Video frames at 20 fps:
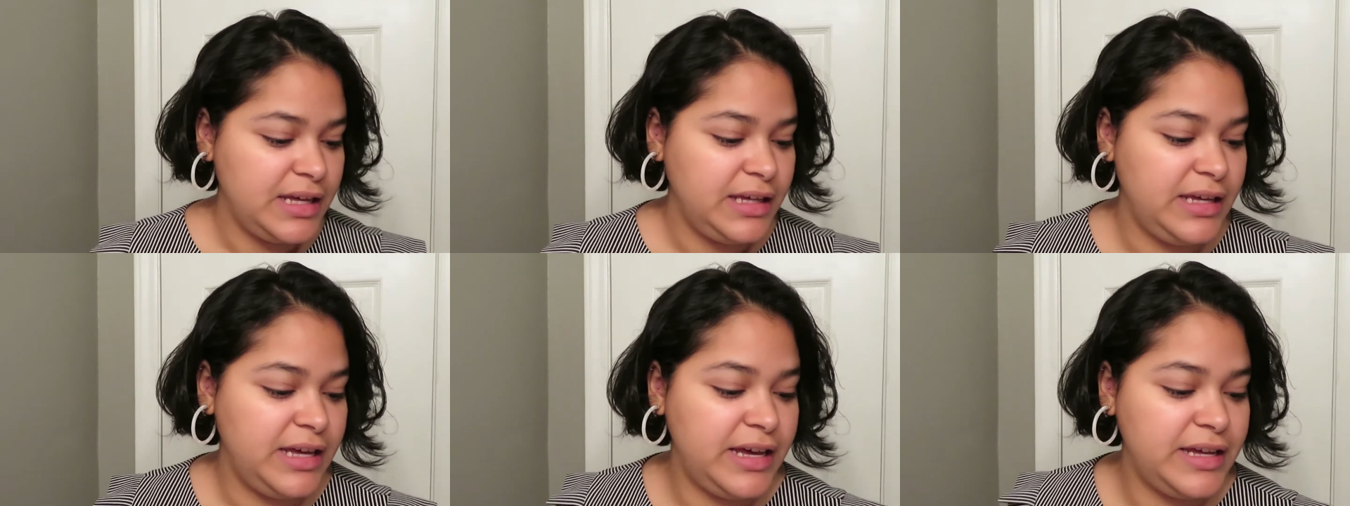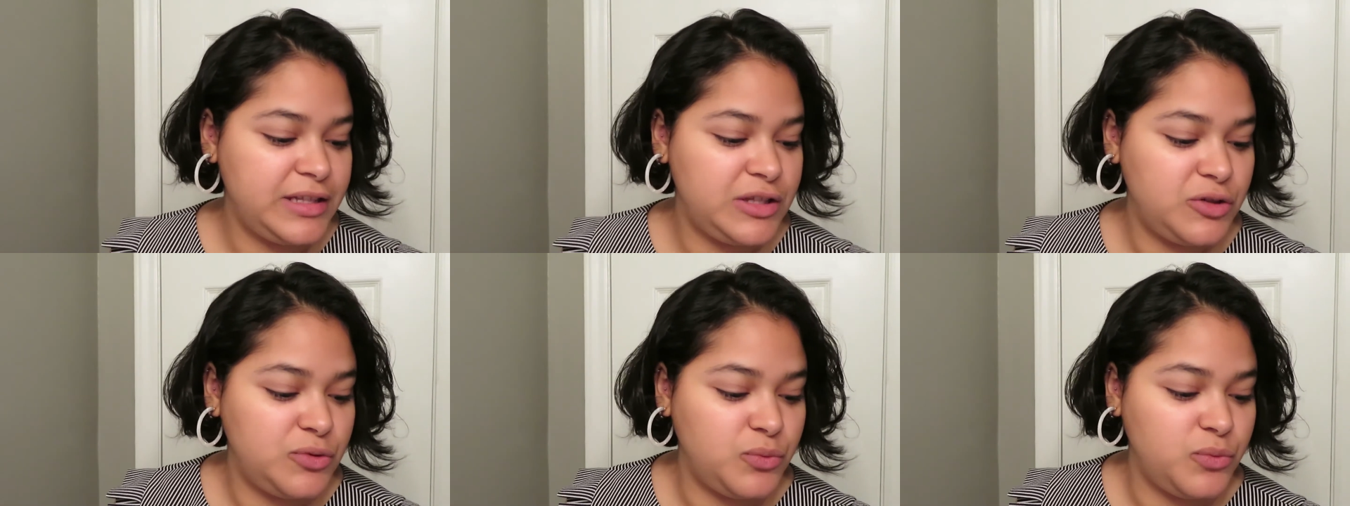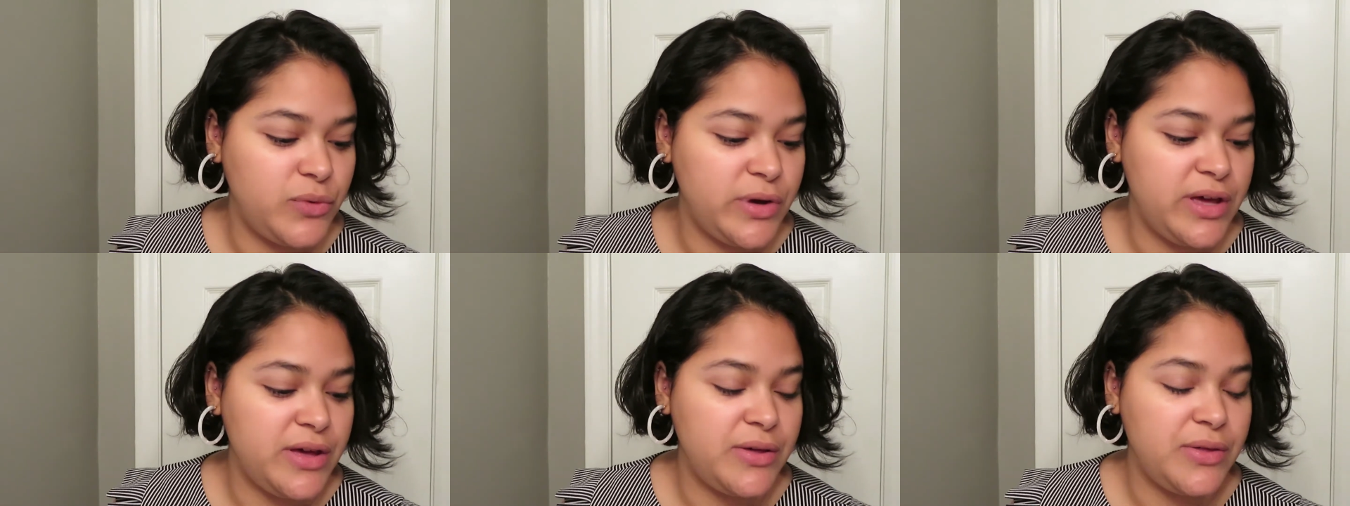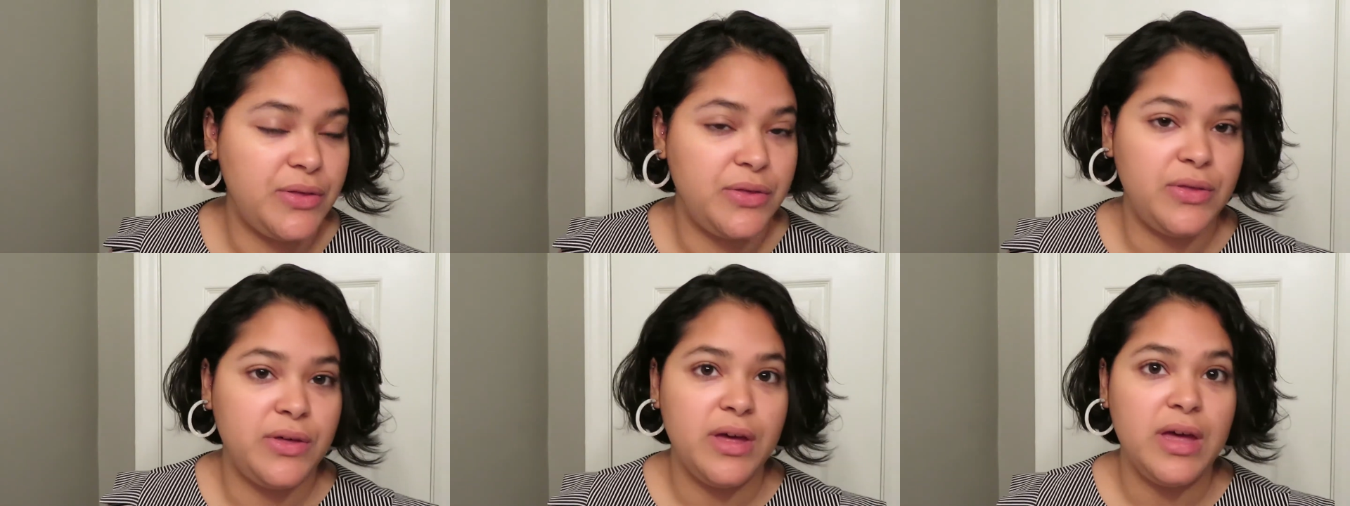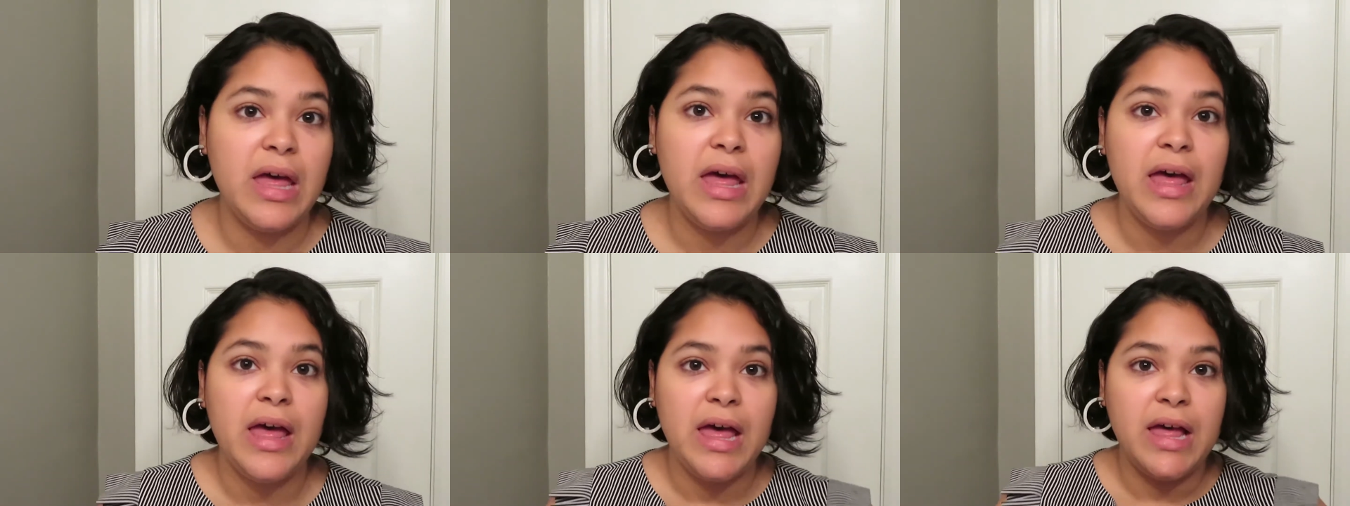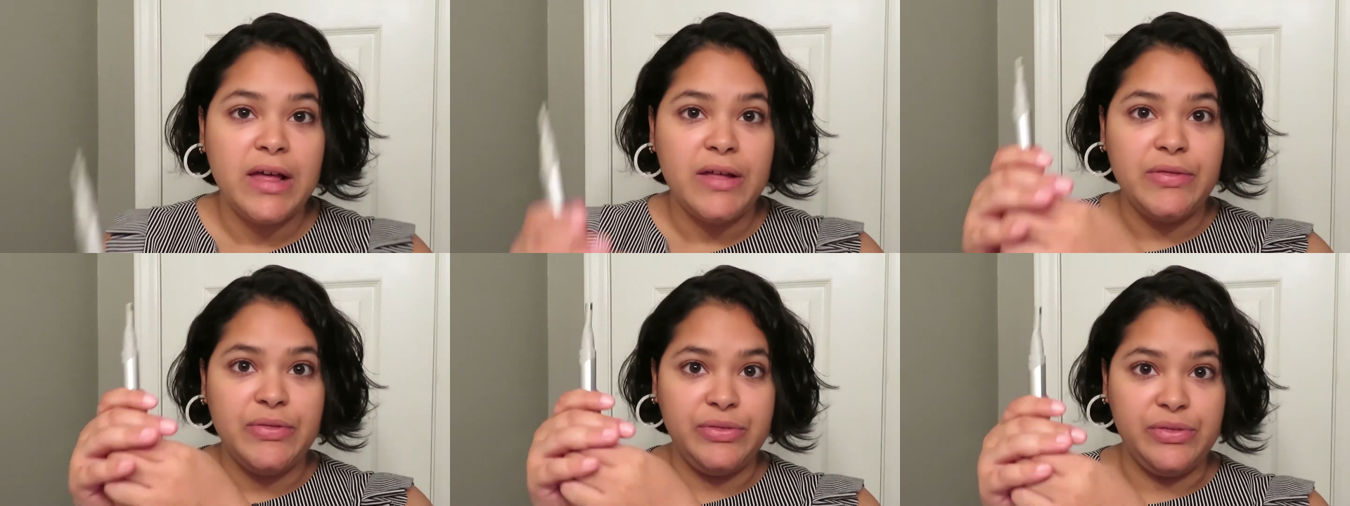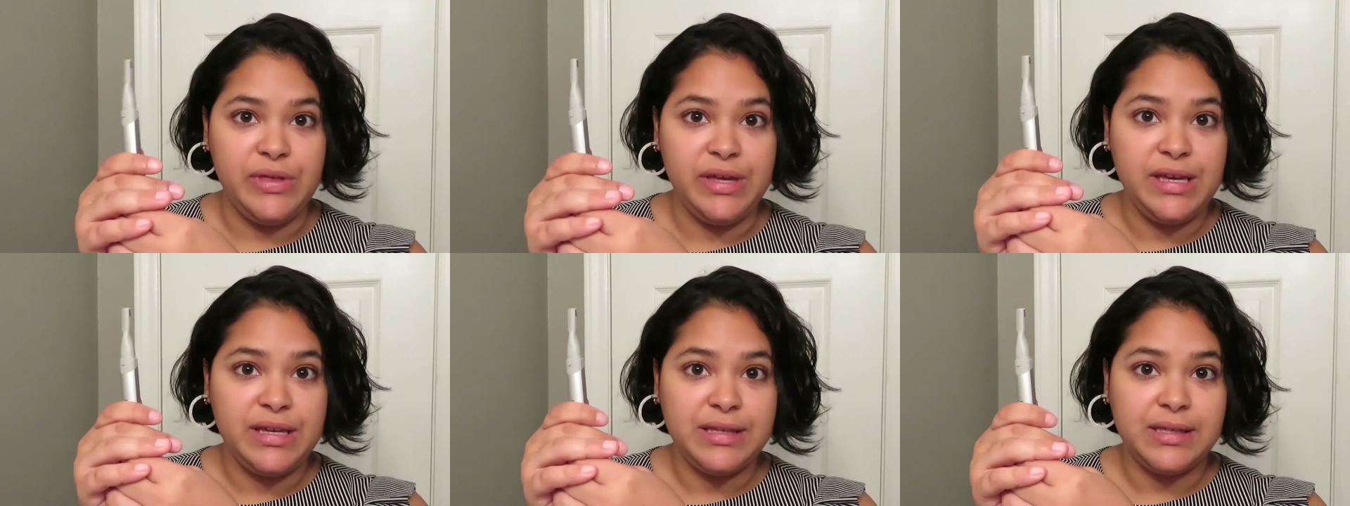get with
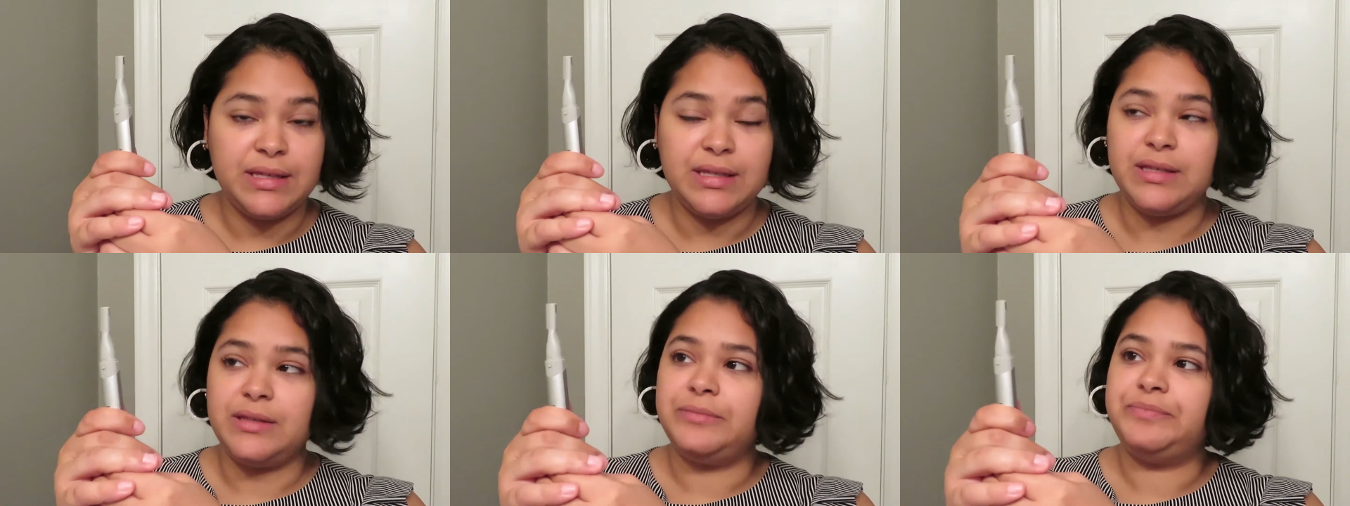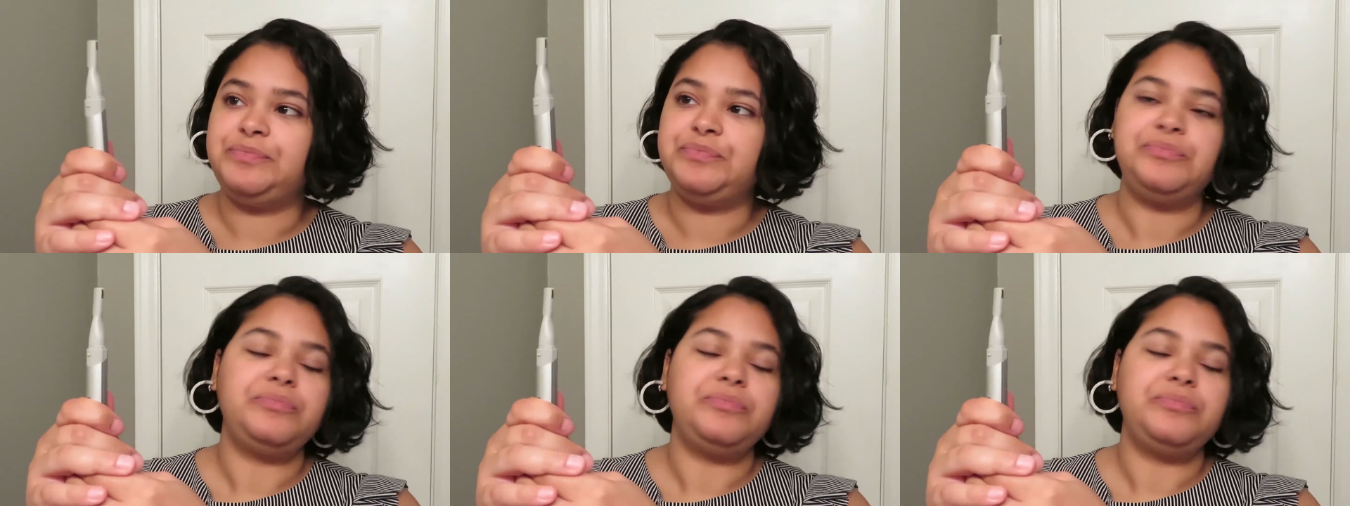this